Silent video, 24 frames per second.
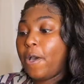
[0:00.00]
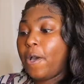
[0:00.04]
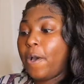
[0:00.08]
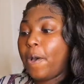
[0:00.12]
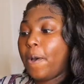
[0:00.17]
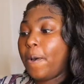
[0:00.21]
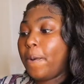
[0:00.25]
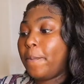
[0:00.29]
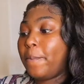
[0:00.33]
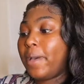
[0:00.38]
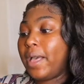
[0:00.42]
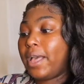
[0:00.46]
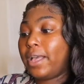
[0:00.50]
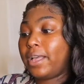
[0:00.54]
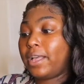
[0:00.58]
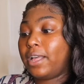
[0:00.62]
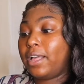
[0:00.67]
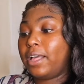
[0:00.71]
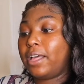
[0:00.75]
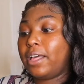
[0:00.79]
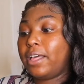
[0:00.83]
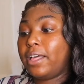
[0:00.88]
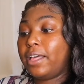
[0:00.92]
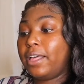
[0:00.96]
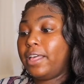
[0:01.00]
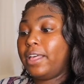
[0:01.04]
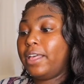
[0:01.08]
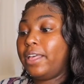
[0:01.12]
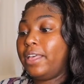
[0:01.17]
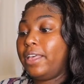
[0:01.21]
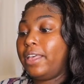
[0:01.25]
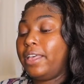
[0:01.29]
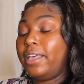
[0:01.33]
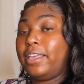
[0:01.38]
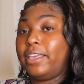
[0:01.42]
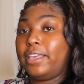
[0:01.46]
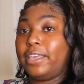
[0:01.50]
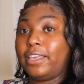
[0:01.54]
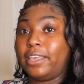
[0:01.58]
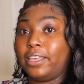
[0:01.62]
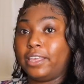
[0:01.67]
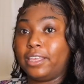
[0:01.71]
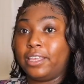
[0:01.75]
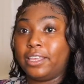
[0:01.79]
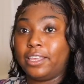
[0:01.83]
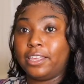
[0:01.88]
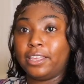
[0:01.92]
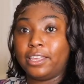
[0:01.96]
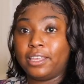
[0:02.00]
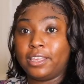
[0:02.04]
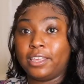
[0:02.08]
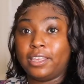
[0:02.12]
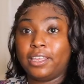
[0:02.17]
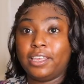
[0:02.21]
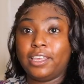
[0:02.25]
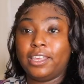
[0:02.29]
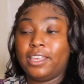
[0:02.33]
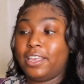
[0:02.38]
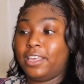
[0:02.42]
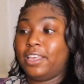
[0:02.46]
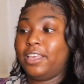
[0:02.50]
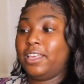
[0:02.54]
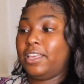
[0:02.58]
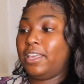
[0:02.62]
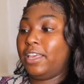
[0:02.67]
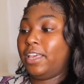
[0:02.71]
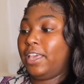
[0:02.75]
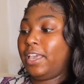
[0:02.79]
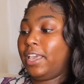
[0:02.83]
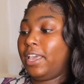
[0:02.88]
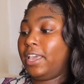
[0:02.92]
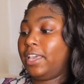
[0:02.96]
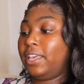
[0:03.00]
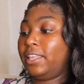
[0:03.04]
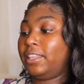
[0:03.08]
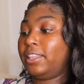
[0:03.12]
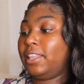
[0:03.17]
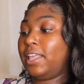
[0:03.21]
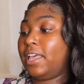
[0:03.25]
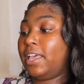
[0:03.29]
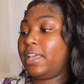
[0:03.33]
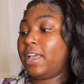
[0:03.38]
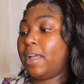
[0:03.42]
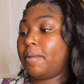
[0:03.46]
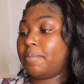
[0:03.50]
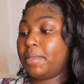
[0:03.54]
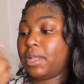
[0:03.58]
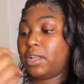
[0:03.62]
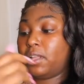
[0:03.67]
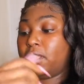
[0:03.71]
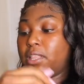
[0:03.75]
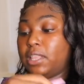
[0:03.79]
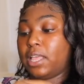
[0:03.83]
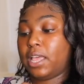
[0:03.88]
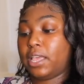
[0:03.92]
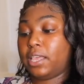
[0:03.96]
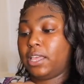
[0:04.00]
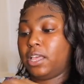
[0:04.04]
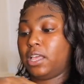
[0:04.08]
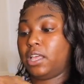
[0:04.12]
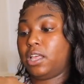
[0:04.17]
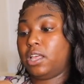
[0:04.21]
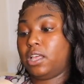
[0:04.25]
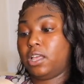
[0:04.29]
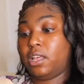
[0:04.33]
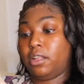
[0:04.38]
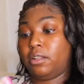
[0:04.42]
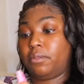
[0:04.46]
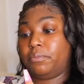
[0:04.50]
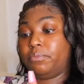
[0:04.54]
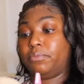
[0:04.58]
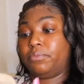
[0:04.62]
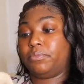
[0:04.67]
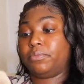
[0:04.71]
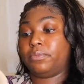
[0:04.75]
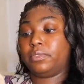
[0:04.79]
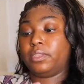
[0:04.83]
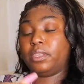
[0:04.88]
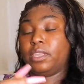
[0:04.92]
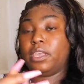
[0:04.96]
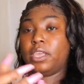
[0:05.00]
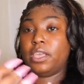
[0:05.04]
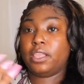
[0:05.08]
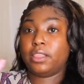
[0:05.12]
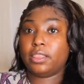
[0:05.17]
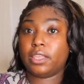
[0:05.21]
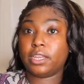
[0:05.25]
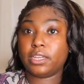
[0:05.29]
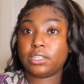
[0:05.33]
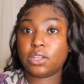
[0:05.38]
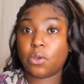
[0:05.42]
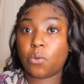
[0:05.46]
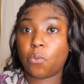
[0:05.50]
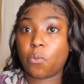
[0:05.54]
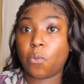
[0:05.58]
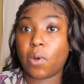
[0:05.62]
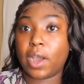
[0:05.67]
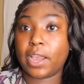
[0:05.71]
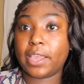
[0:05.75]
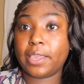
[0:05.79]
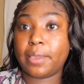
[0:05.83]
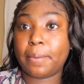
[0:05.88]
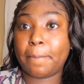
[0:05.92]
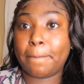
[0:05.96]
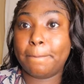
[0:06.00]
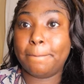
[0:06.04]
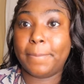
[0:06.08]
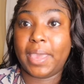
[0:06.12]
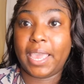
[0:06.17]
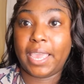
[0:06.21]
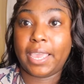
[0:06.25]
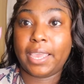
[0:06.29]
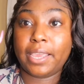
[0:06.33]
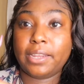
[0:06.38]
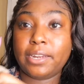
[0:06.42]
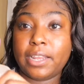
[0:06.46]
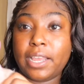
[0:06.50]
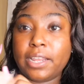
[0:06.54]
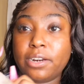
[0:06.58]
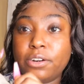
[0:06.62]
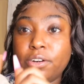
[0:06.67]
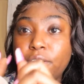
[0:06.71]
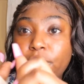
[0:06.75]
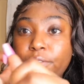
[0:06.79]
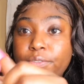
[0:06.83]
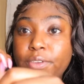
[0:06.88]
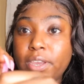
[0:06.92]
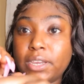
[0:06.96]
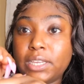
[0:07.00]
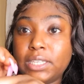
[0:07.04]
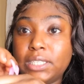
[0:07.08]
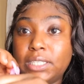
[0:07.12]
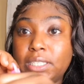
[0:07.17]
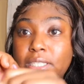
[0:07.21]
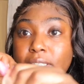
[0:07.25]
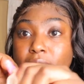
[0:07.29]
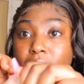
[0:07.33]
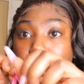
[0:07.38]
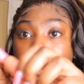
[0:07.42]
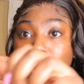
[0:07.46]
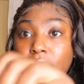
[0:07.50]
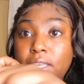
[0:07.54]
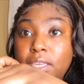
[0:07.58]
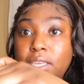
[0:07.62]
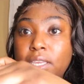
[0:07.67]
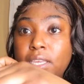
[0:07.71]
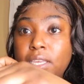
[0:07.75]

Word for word: Oh my god. And like, I'm not gonna lie, y'all, there's a white band, I don't know if y'all can see,